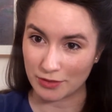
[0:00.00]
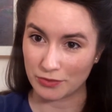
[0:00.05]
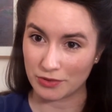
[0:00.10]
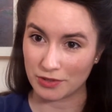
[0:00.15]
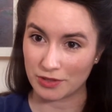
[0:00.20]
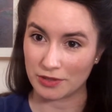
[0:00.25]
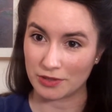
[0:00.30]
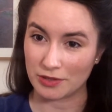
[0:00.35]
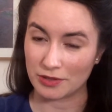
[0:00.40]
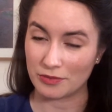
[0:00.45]
of
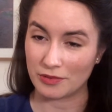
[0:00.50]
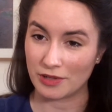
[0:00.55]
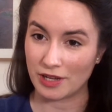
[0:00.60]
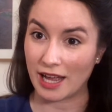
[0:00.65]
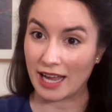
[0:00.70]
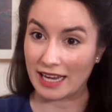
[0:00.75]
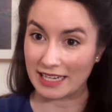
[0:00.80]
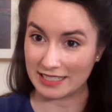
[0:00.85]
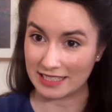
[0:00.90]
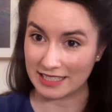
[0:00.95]
the
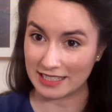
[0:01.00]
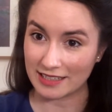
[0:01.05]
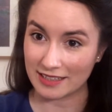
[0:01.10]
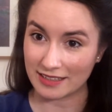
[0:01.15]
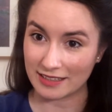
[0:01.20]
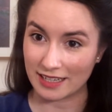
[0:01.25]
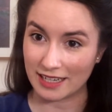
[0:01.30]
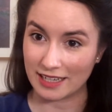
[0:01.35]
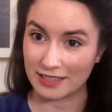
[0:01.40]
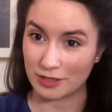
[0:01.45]

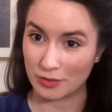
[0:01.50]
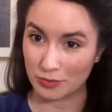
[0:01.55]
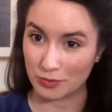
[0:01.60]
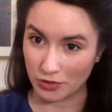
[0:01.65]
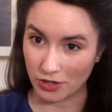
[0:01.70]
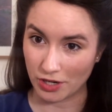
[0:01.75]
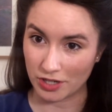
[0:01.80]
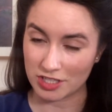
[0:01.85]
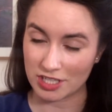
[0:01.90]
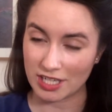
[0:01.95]
idea and the
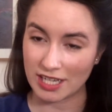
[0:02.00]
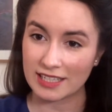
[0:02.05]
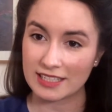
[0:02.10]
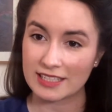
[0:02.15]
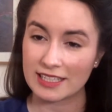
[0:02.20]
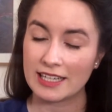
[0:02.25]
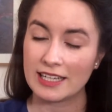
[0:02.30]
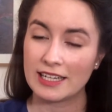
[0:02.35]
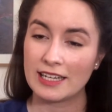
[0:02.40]
project